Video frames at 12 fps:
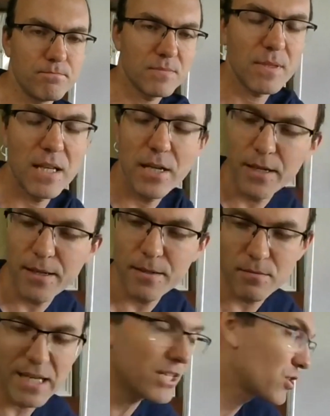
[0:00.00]

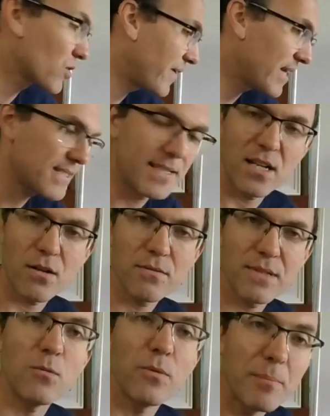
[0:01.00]
interface there
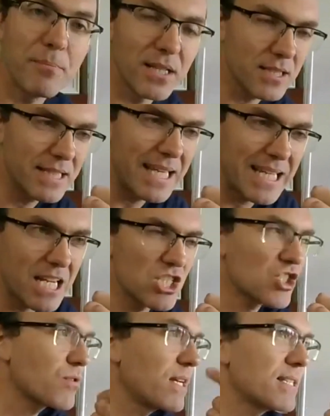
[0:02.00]
that we built. Get action
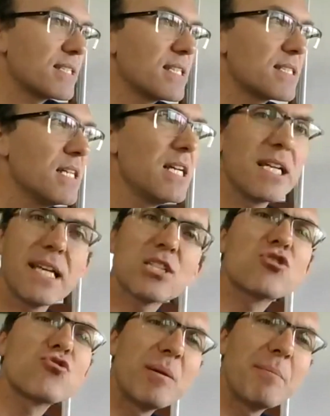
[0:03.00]
traces, get
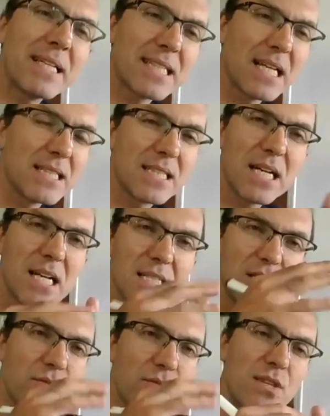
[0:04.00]
streaming deltas, and
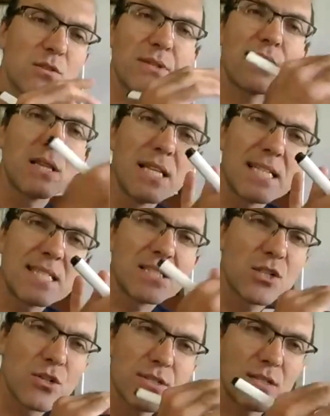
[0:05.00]
a few things with the
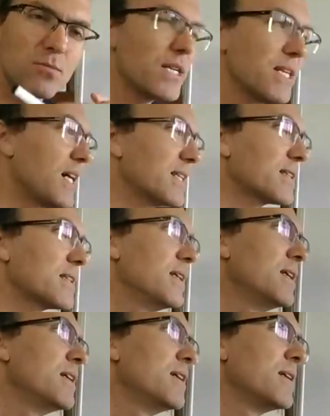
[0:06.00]
listeners and whatnot.
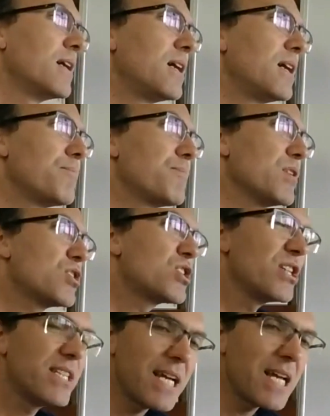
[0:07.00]

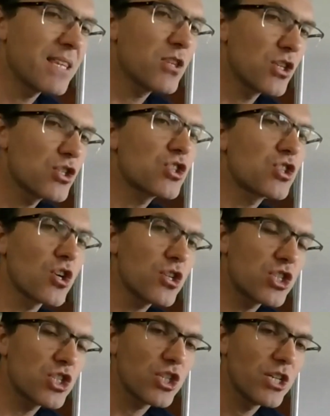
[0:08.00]
Today, I think the
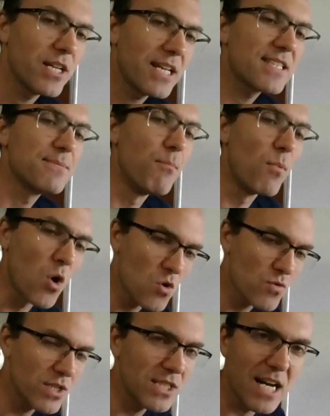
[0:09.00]
search is more
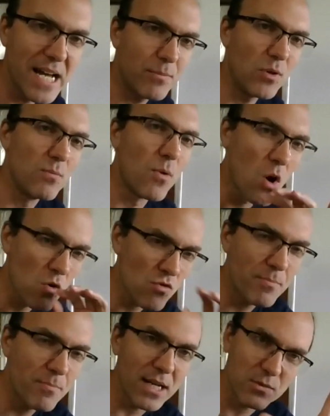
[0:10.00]
reliable, more
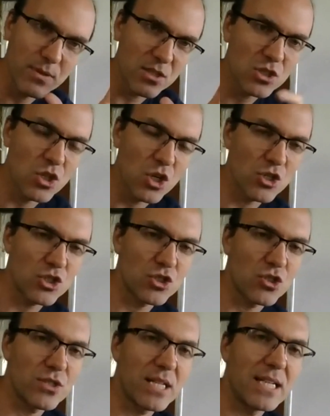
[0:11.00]
robust with this
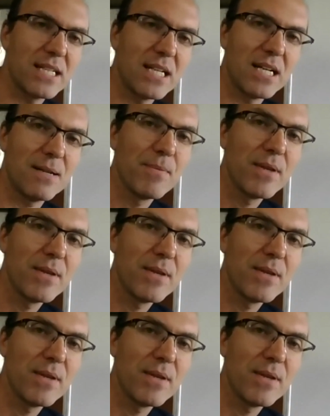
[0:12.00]
cursor than the